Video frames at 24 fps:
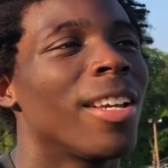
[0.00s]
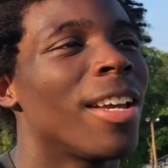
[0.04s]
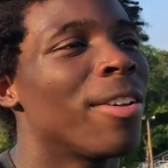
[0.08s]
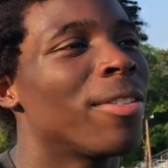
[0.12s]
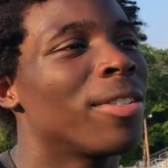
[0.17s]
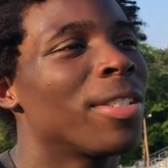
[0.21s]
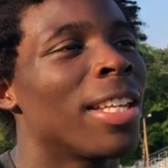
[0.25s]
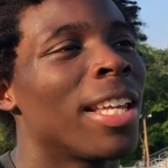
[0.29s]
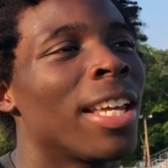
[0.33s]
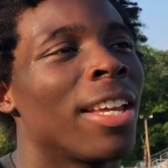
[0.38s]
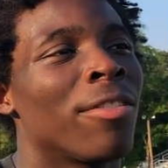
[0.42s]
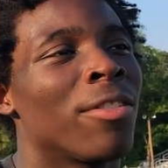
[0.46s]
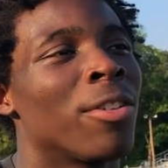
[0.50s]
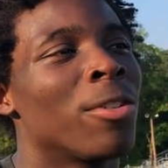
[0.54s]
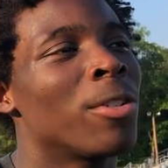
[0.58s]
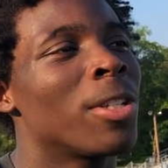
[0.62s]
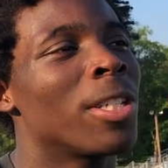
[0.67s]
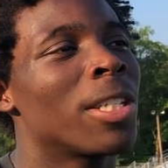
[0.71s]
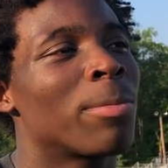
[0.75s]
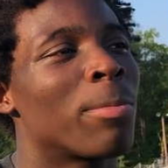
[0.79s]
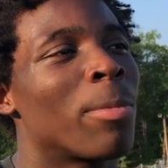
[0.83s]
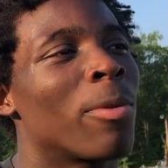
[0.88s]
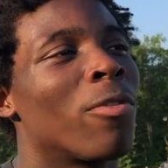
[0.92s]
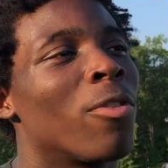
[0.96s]
And it's like you
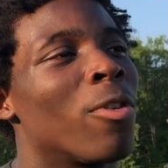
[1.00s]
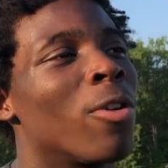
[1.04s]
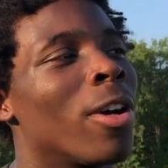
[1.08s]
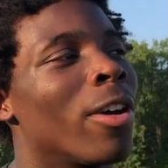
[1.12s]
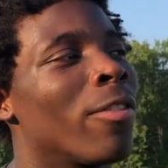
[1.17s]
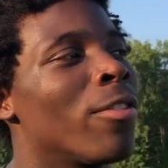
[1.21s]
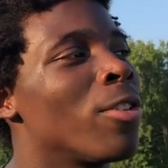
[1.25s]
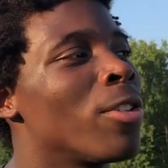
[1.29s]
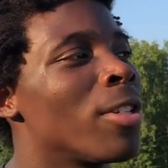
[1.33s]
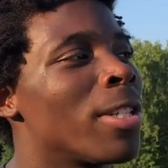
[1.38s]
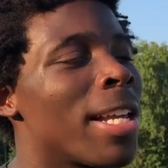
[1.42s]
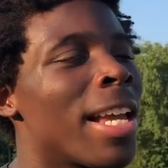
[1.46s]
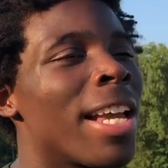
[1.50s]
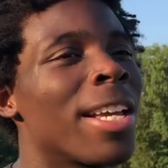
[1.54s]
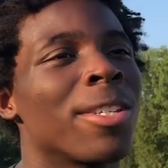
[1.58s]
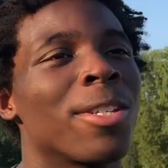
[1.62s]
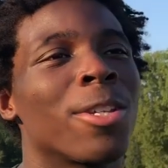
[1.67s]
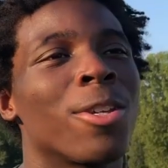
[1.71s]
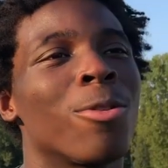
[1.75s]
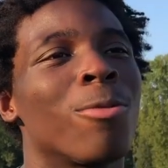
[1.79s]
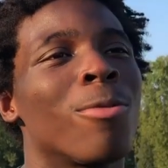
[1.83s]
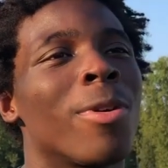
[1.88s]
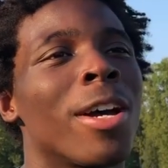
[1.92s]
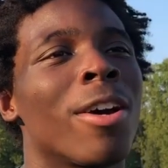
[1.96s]
just perform. If you just
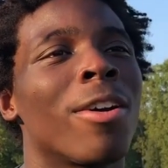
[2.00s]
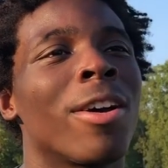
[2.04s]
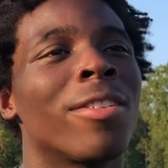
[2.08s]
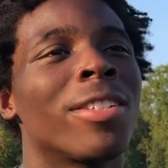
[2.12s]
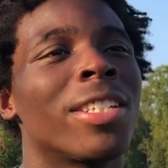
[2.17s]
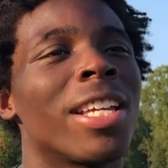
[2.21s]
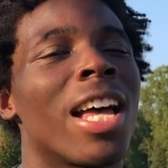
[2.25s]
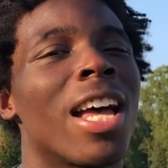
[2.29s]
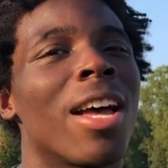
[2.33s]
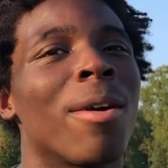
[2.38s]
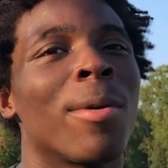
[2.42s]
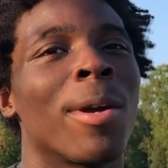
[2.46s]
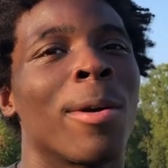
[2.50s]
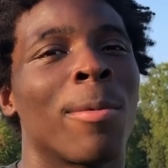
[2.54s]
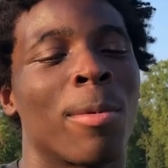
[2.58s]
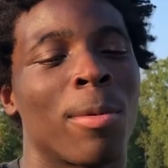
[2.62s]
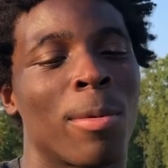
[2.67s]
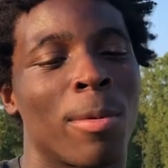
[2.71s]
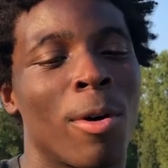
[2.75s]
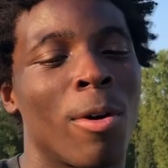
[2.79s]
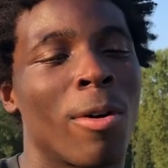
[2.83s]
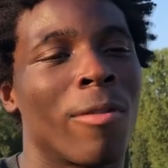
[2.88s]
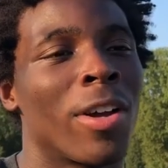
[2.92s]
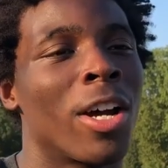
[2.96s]
execute well every time, you
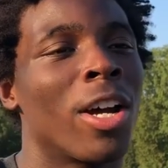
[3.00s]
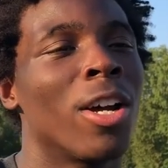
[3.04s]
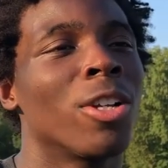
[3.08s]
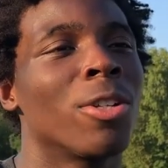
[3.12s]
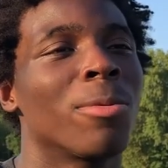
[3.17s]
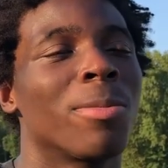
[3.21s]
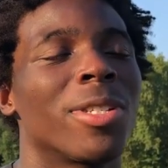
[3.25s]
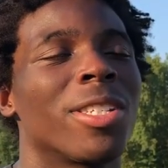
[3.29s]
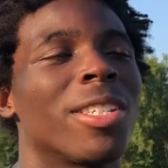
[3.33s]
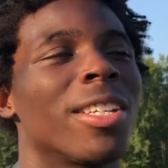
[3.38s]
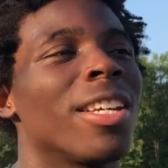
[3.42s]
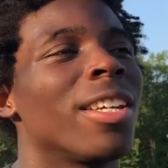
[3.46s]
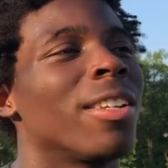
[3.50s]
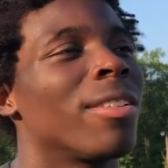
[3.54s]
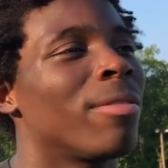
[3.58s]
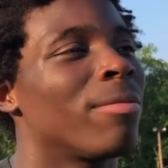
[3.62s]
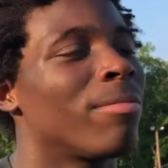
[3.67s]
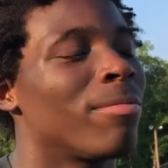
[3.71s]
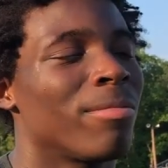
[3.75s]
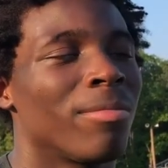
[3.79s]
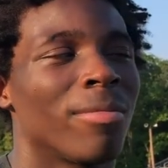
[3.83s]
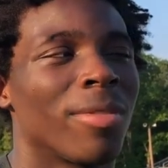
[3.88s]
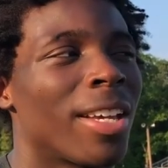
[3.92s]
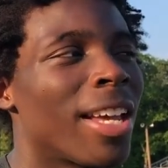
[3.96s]
performing 100 percent.
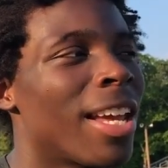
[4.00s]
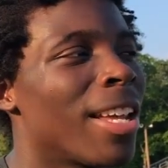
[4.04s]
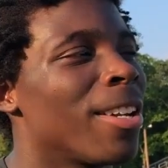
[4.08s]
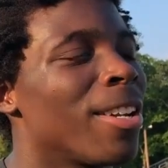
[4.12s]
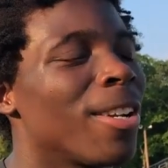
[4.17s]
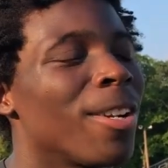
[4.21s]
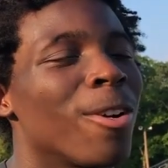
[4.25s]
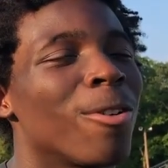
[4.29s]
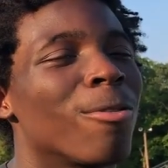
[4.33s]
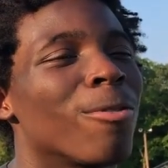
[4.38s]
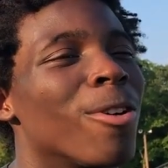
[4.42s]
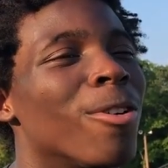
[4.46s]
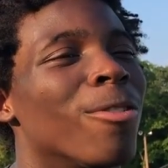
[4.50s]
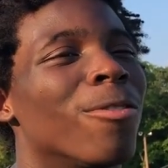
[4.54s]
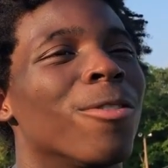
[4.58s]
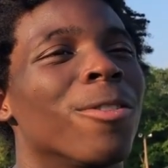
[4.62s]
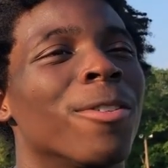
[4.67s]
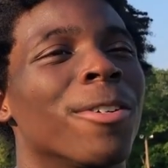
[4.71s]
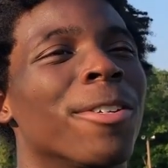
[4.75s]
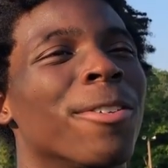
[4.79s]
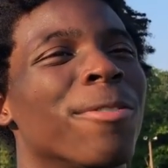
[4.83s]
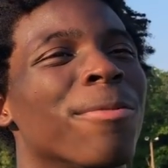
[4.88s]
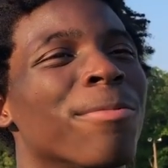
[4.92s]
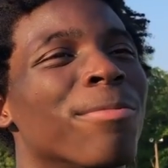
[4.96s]
Cannot go wrong
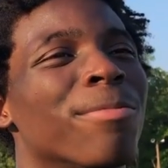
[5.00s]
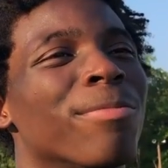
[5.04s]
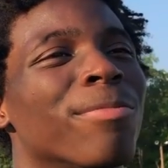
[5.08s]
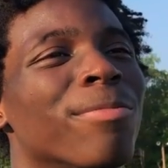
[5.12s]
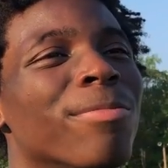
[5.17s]
for you.